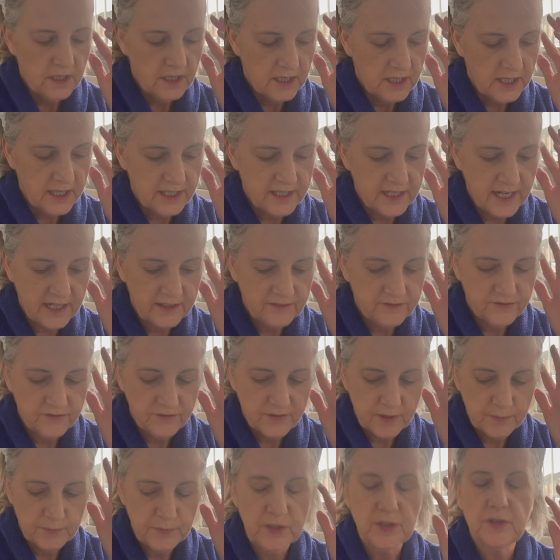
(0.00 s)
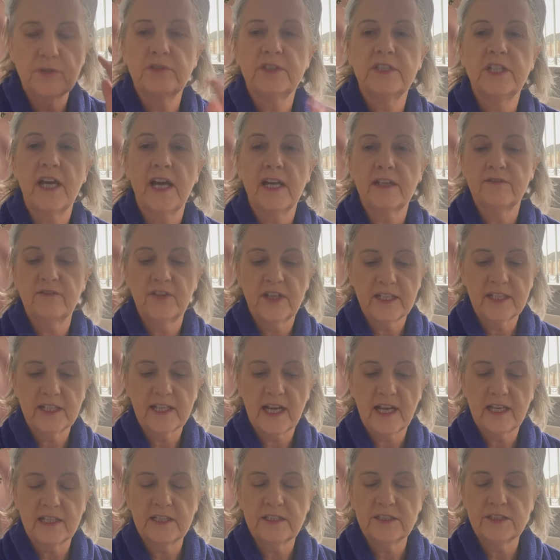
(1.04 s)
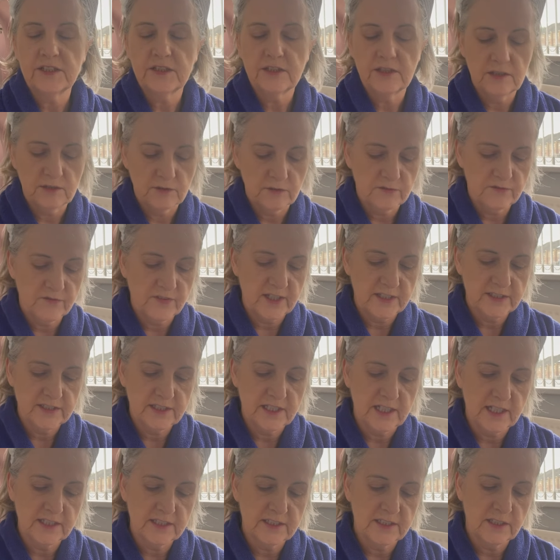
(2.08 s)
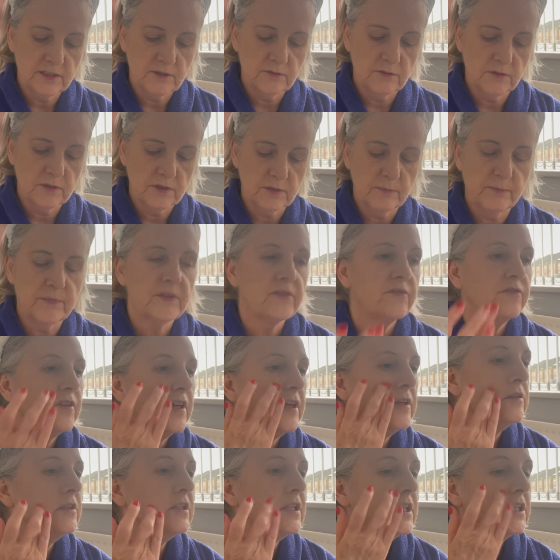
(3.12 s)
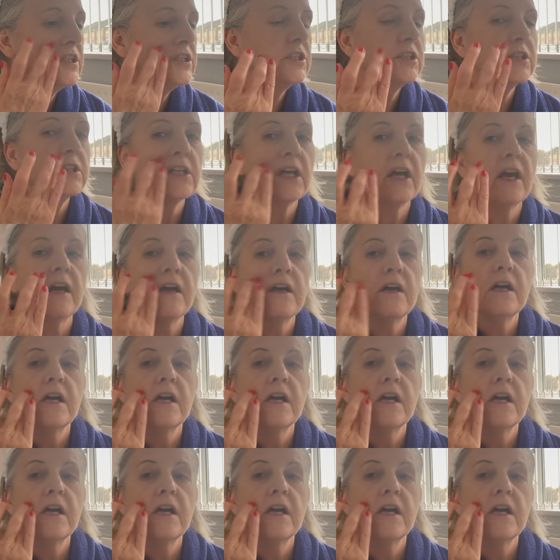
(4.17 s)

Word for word: an ad, a beauty advent calendar that looked fantastic. Well, oh, got my foundation there.